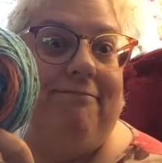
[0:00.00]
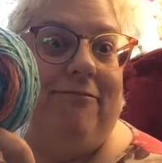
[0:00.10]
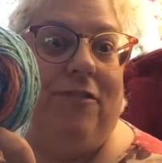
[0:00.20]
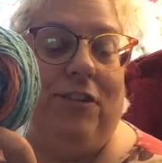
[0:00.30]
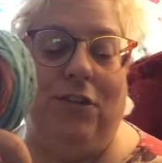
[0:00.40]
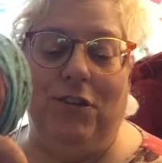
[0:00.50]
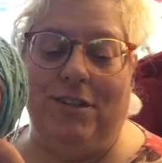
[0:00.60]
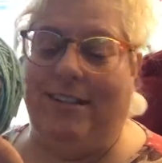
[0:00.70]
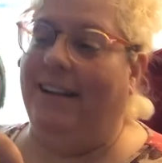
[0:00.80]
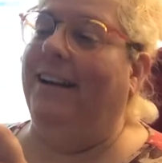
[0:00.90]
for the
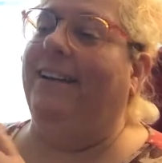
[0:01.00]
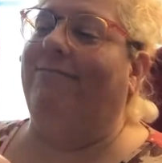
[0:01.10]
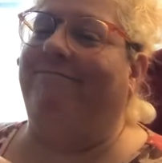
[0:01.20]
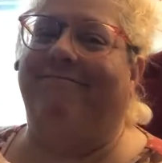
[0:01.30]
first side.